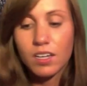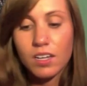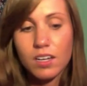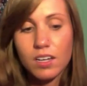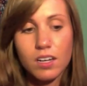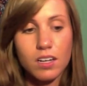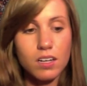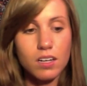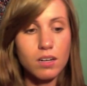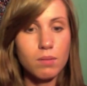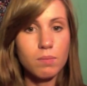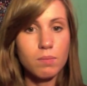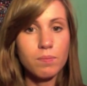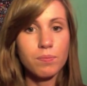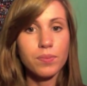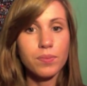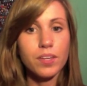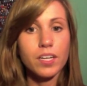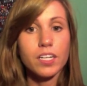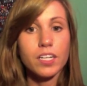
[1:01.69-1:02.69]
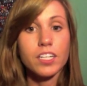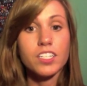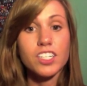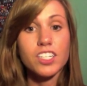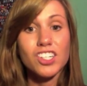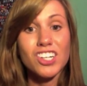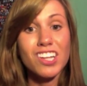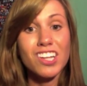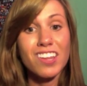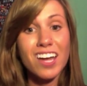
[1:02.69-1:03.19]
In
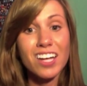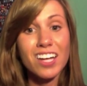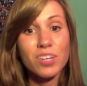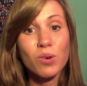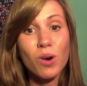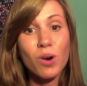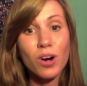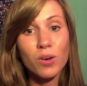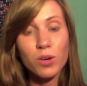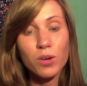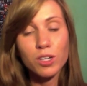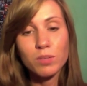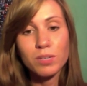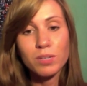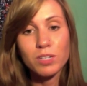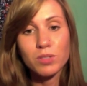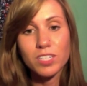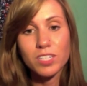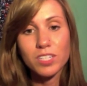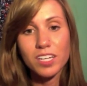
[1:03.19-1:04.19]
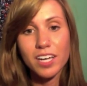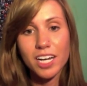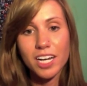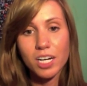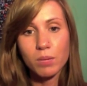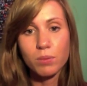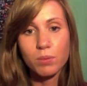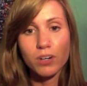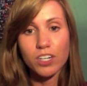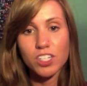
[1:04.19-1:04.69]
addition to that, you are going to be using a
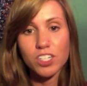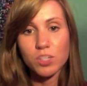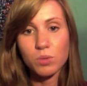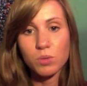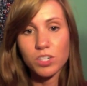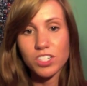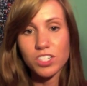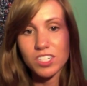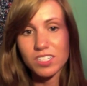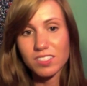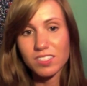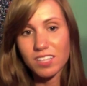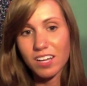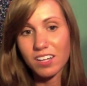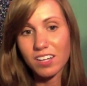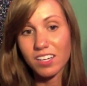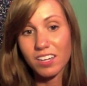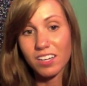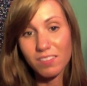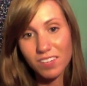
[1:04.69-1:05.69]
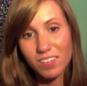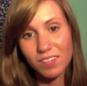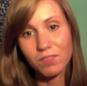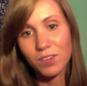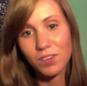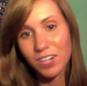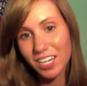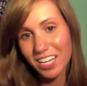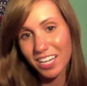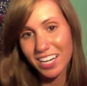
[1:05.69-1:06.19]
hairbrush, which is a given
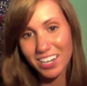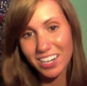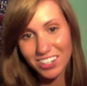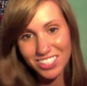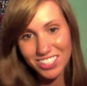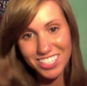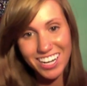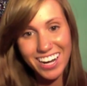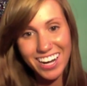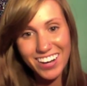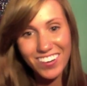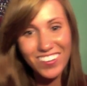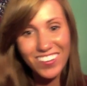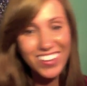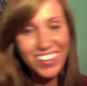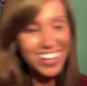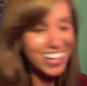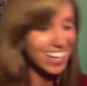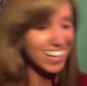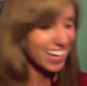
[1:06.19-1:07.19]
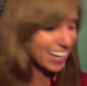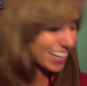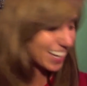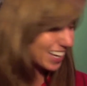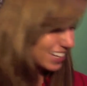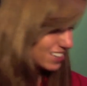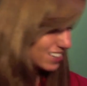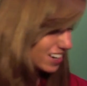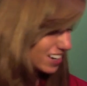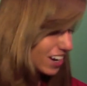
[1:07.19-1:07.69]
for any hairstyle.
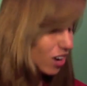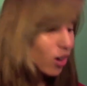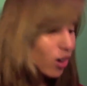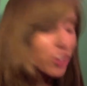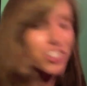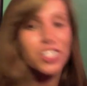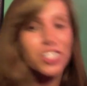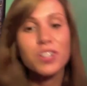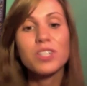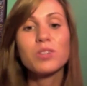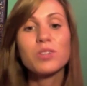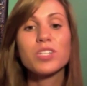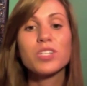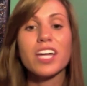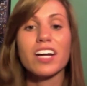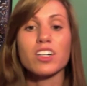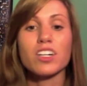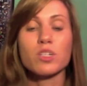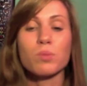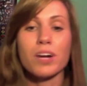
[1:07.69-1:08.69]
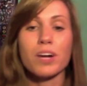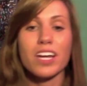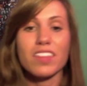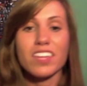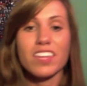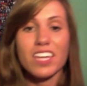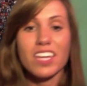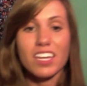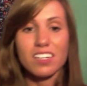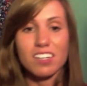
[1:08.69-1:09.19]
And I also use hairspray
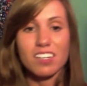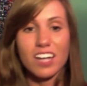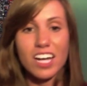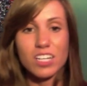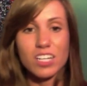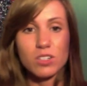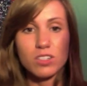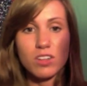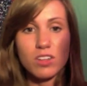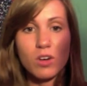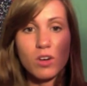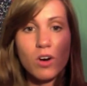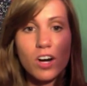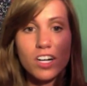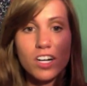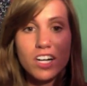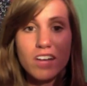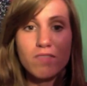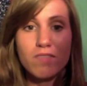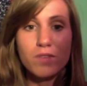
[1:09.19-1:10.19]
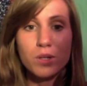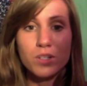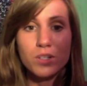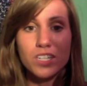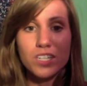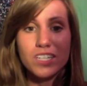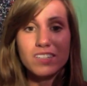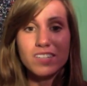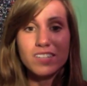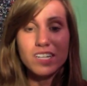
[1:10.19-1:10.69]
at the end, and I use the Garnier
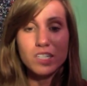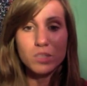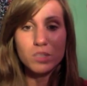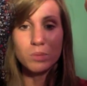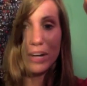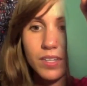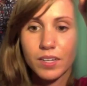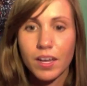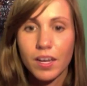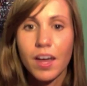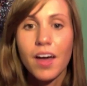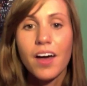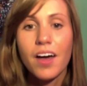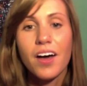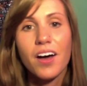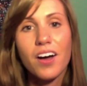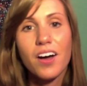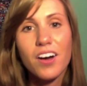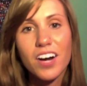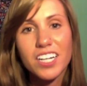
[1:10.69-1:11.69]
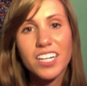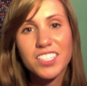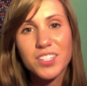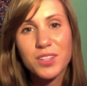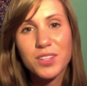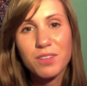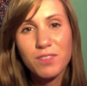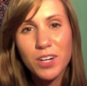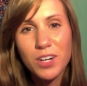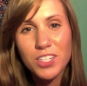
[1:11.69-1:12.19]
Fructis hairspray. Alright,
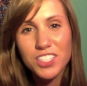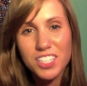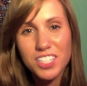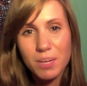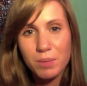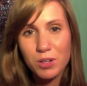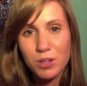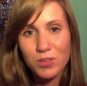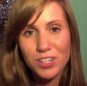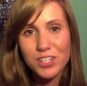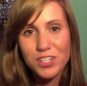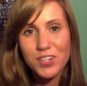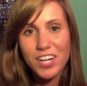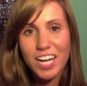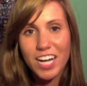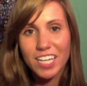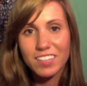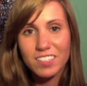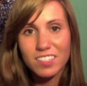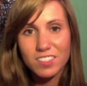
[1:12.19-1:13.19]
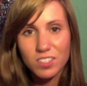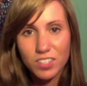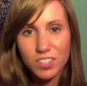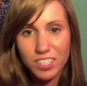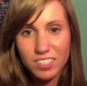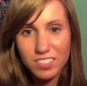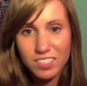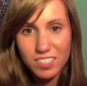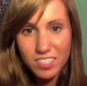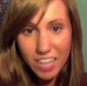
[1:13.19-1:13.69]
so the first step in recreating this
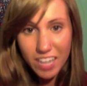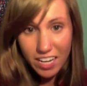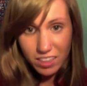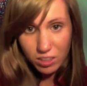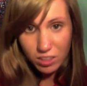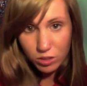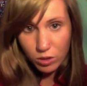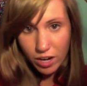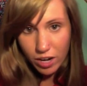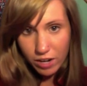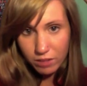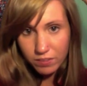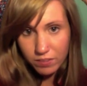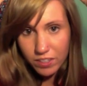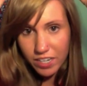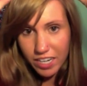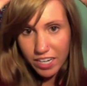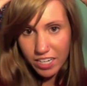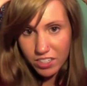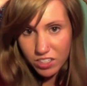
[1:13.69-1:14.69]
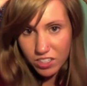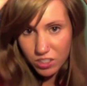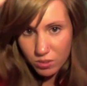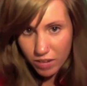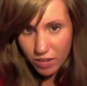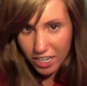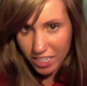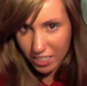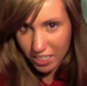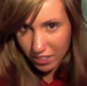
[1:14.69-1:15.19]
look is to take the crown of your head,
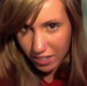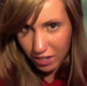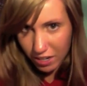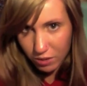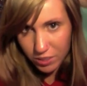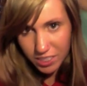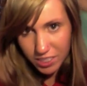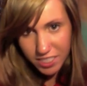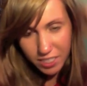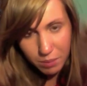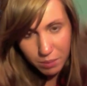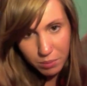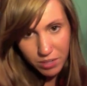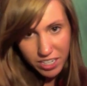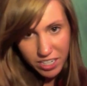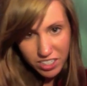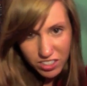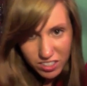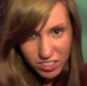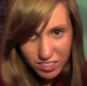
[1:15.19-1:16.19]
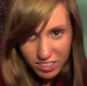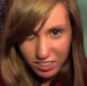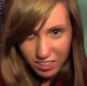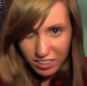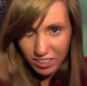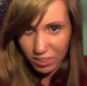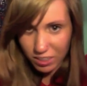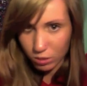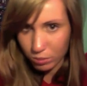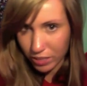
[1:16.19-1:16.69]
just right here. I always separate just a
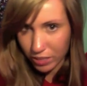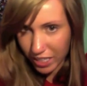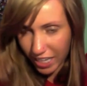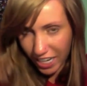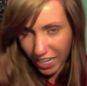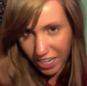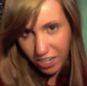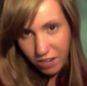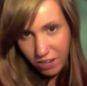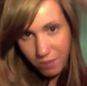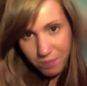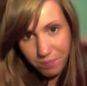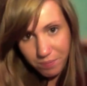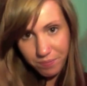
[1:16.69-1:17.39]
little bit of hair.